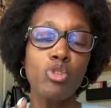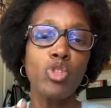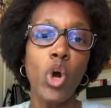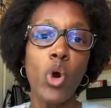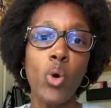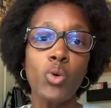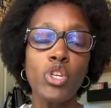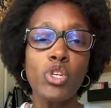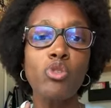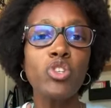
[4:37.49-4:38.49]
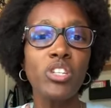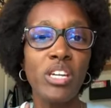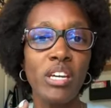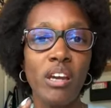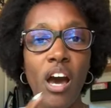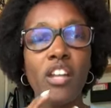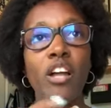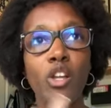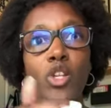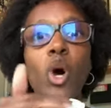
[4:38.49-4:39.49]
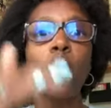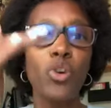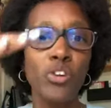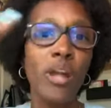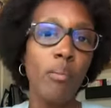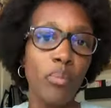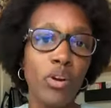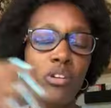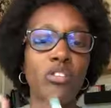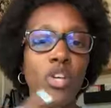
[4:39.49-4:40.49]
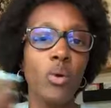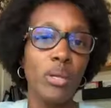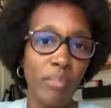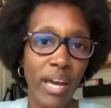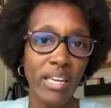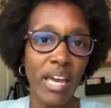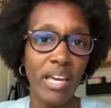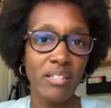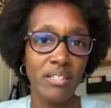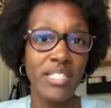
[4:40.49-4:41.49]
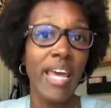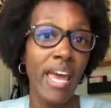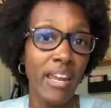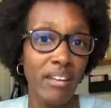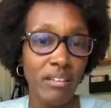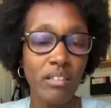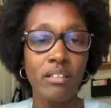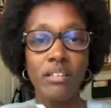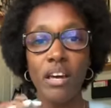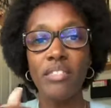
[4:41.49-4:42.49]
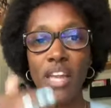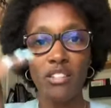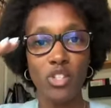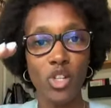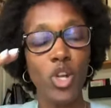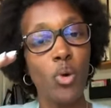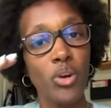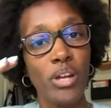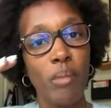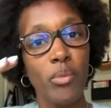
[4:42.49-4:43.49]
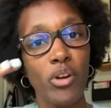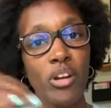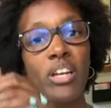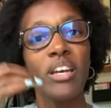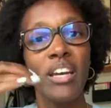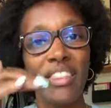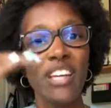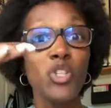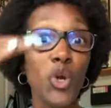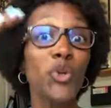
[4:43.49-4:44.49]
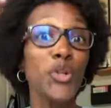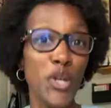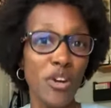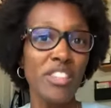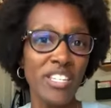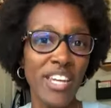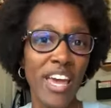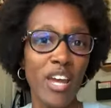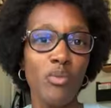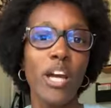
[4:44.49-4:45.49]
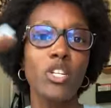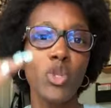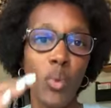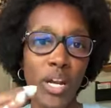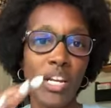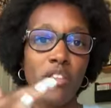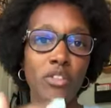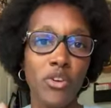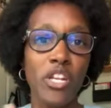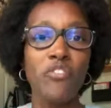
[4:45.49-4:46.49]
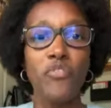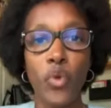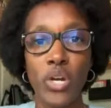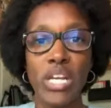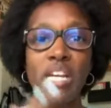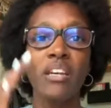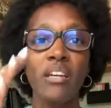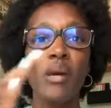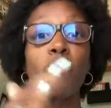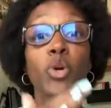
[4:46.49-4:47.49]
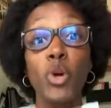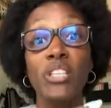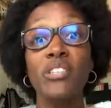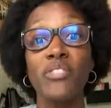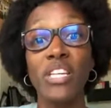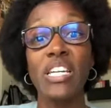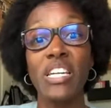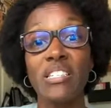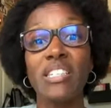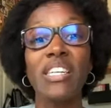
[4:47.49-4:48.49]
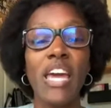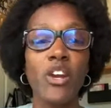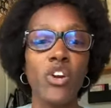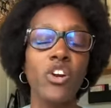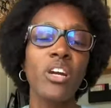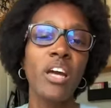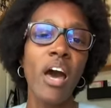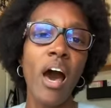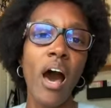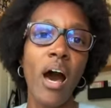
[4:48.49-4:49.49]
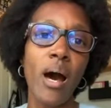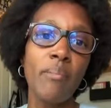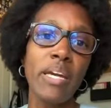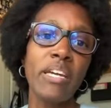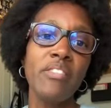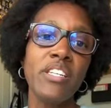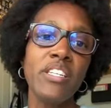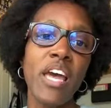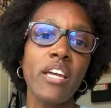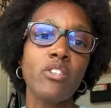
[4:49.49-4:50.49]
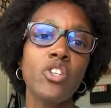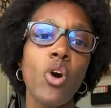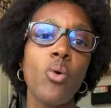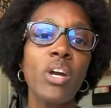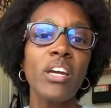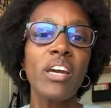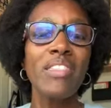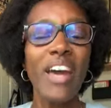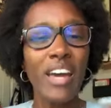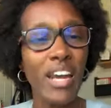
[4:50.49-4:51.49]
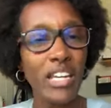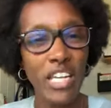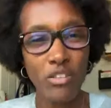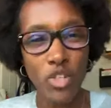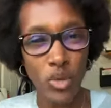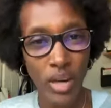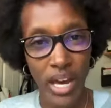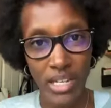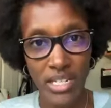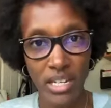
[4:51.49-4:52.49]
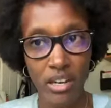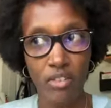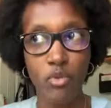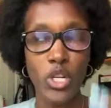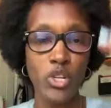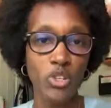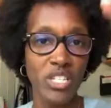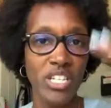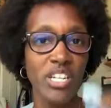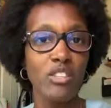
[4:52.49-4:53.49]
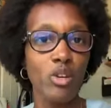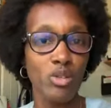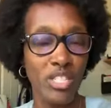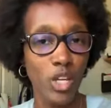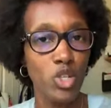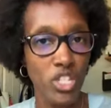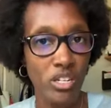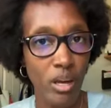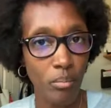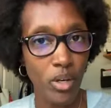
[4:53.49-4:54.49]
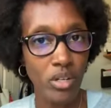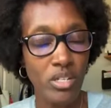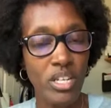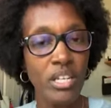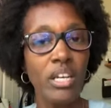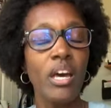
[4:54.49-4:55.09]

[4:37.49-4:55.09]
So usually a lower number, so in my case 10, that's the lower number. That's earlier in the day, right? 20, 30, 40, progressively gets later in the day. So that kind of gives you an idea of when you're seeing those section numbers.